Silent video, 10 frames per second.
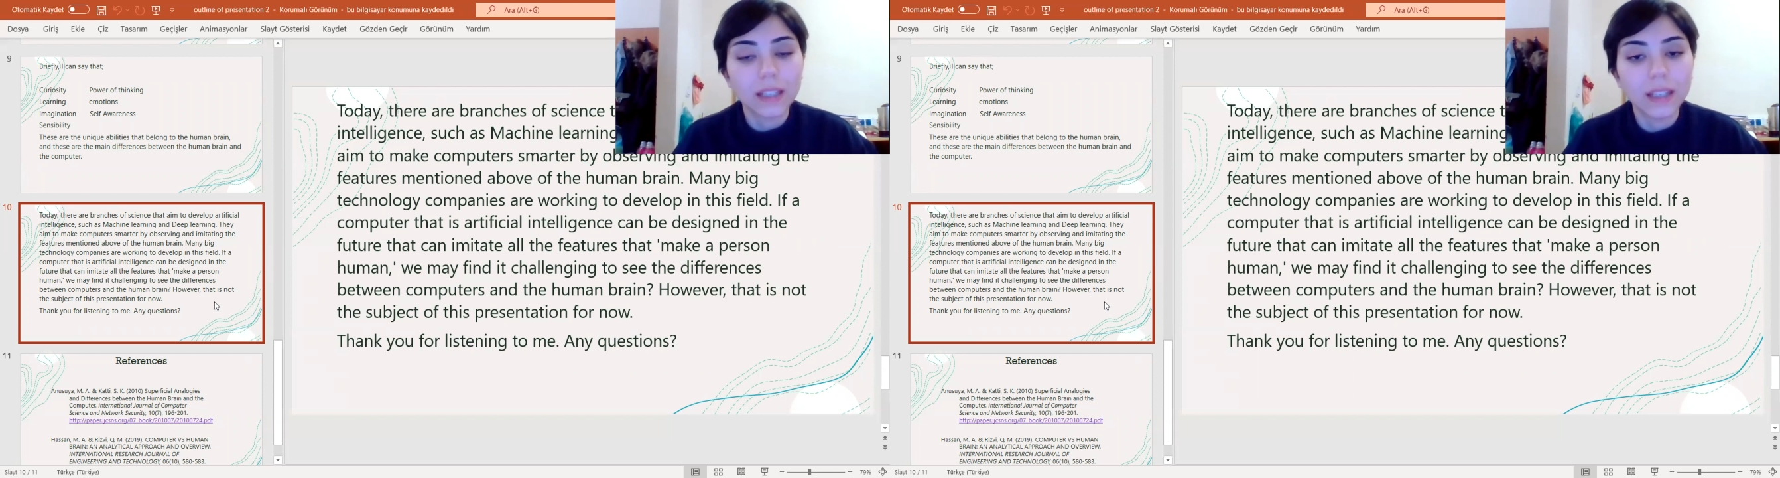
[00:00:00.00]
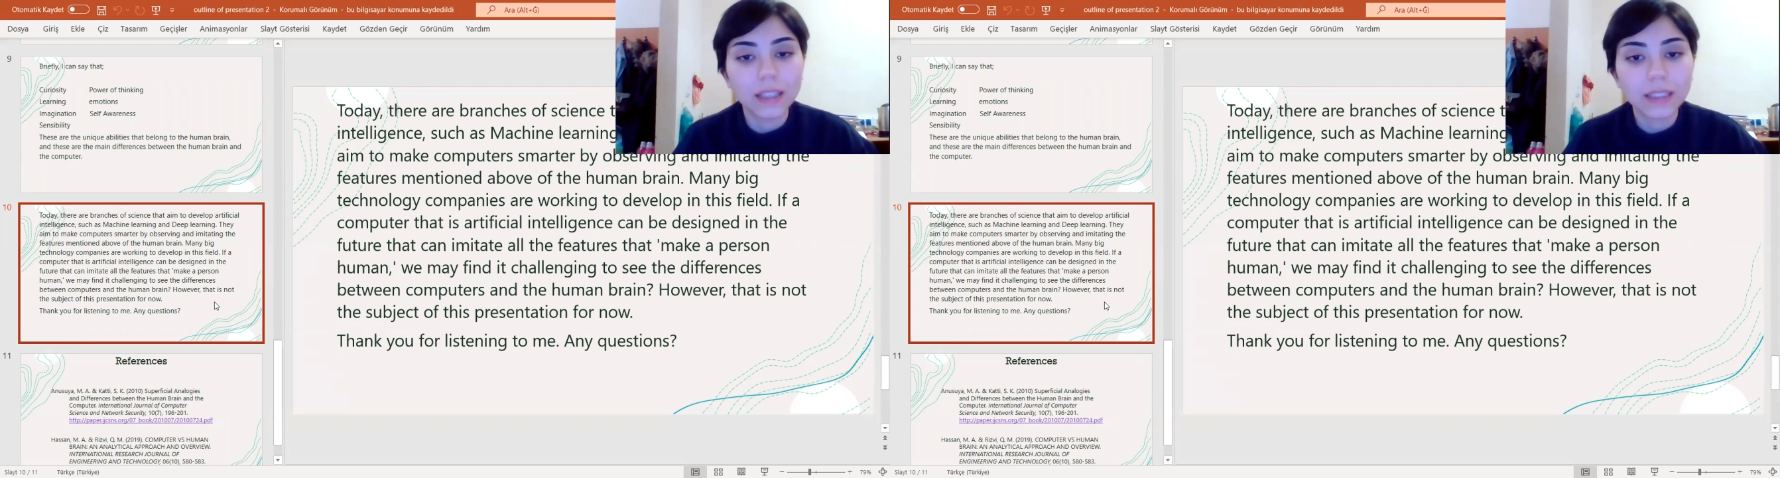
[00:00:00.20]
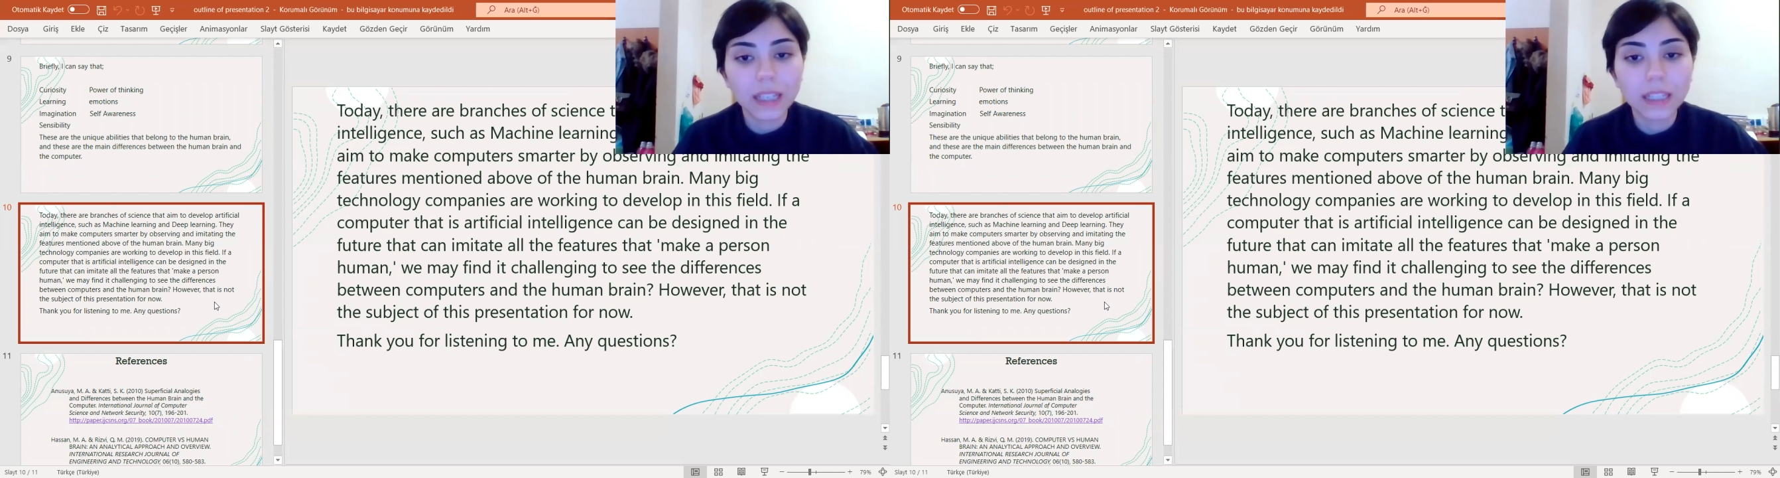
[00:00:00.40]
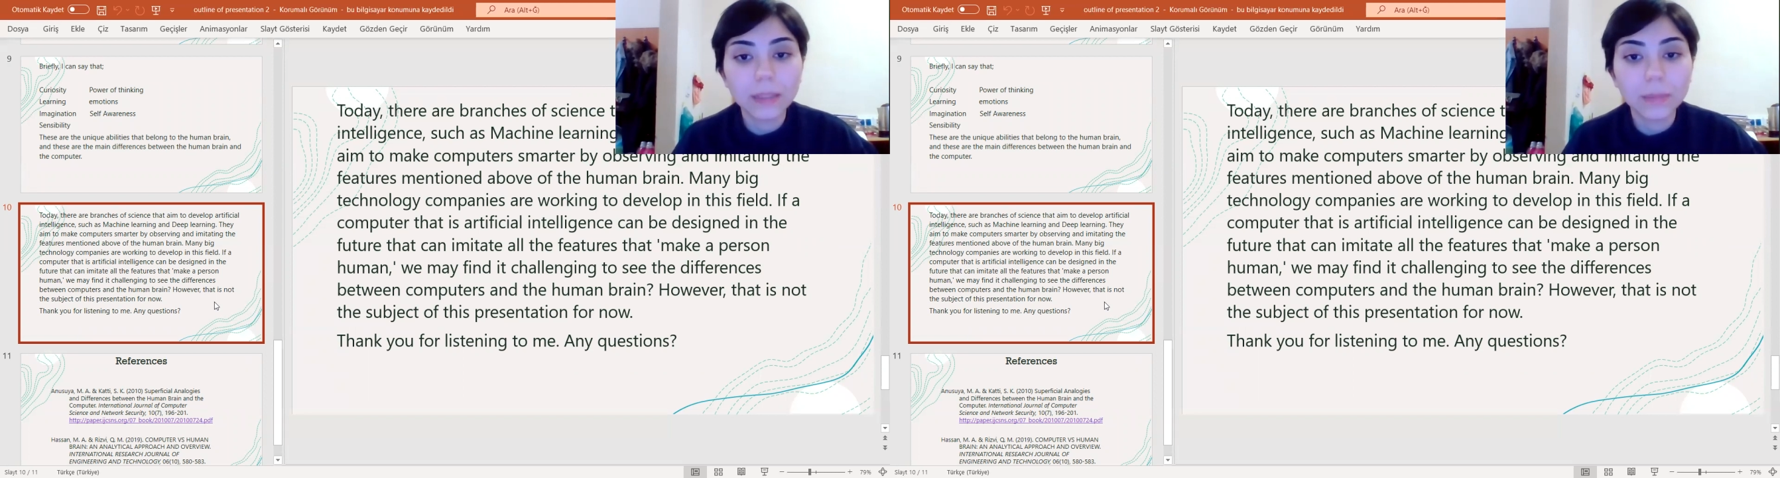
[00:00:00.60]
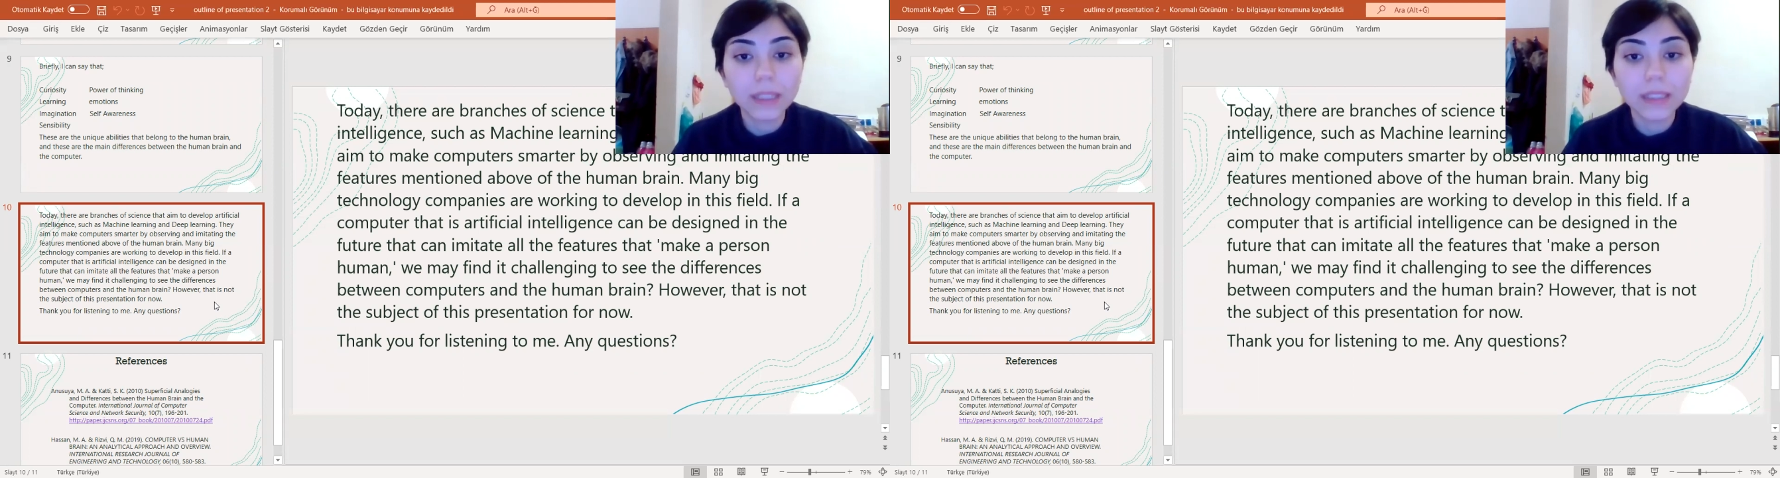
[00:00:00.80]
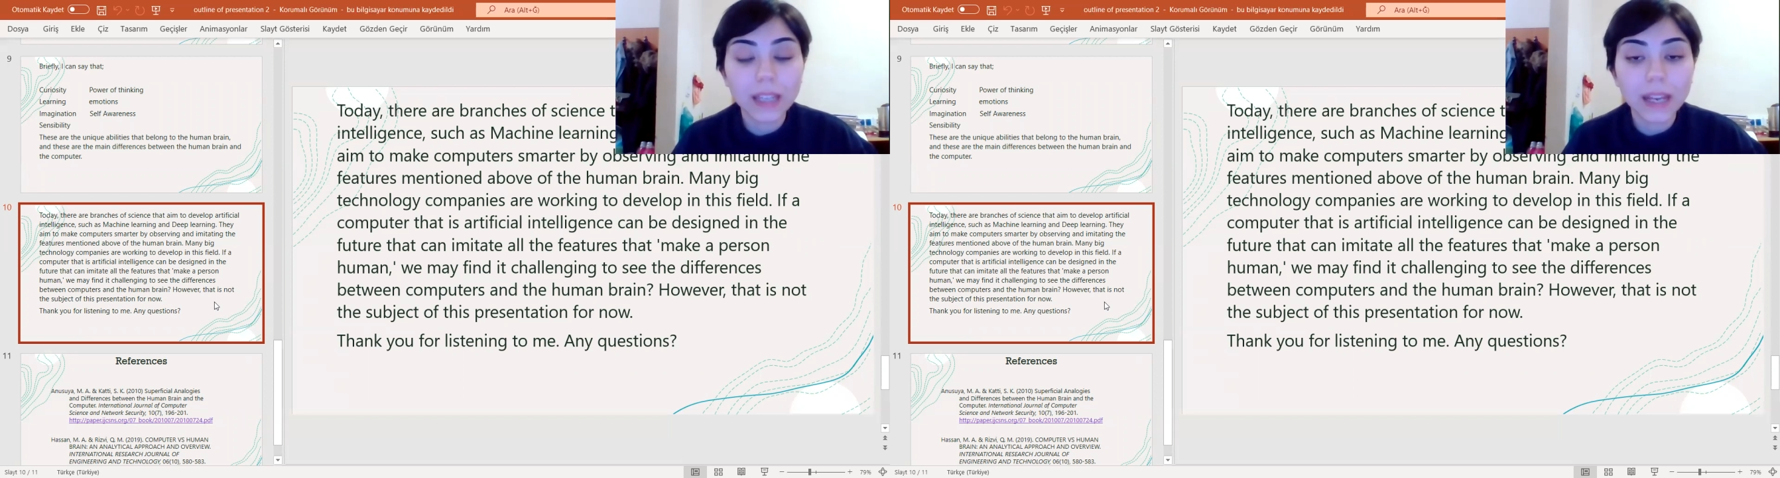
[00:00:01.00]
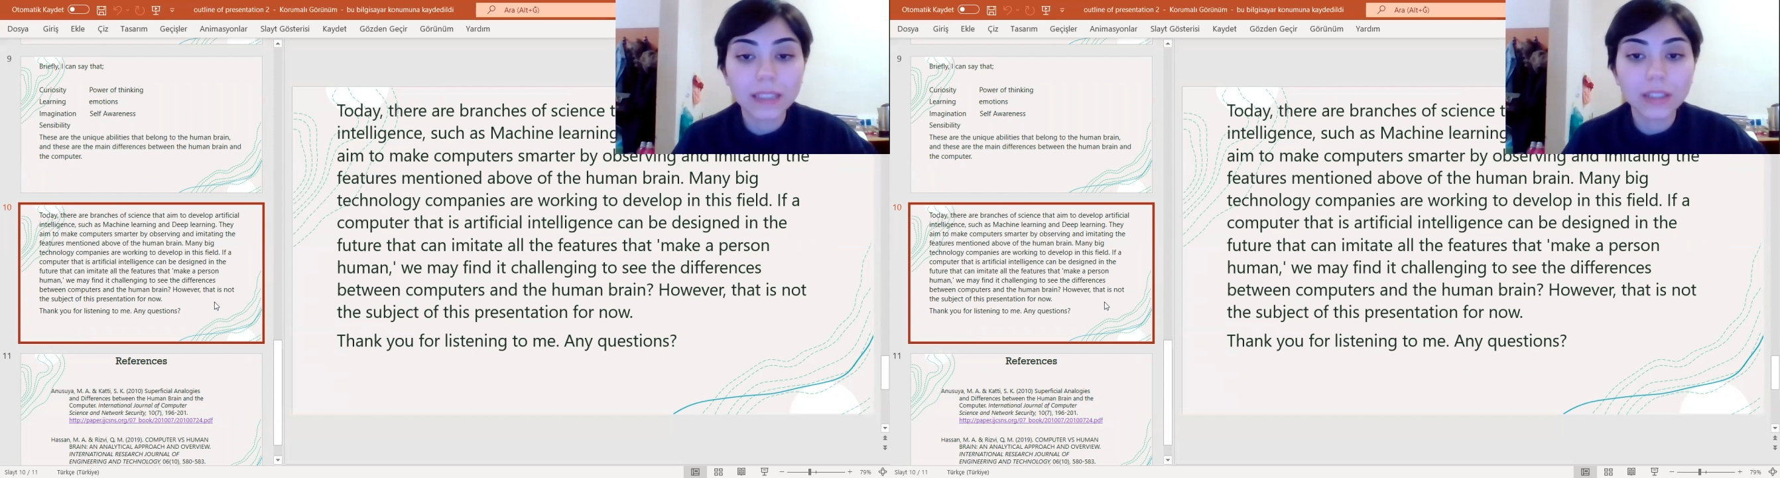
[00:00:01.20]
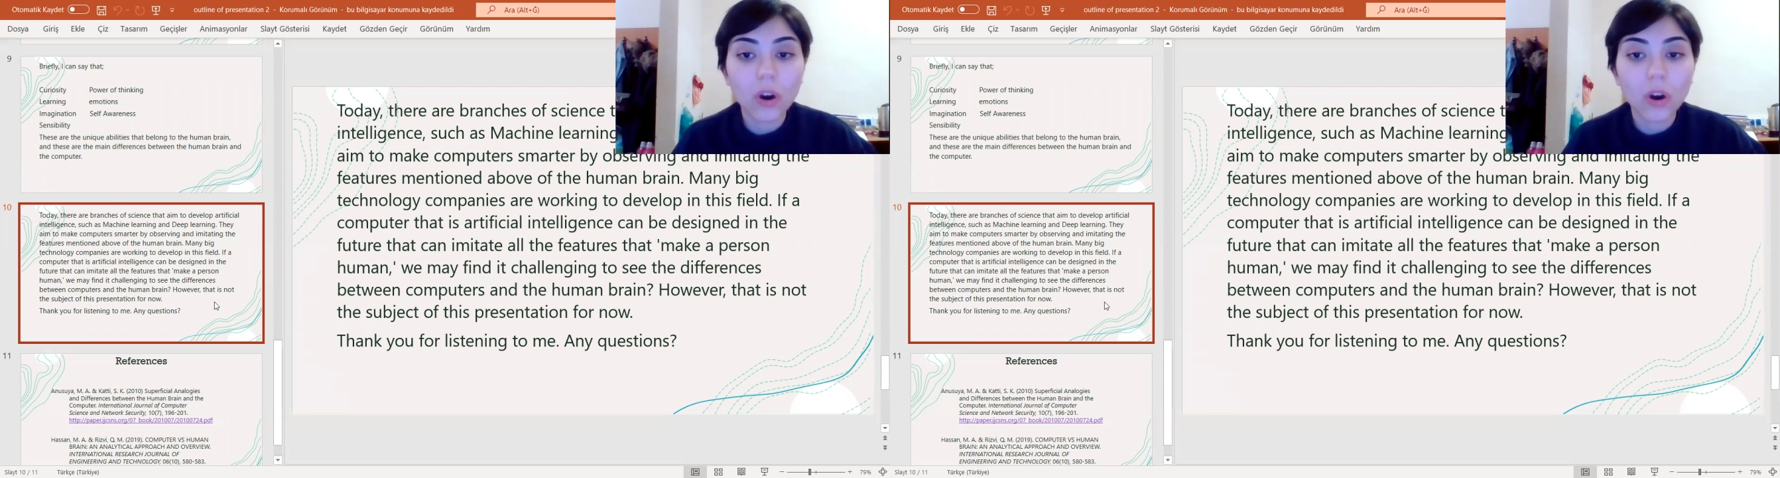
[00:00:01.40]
can imitate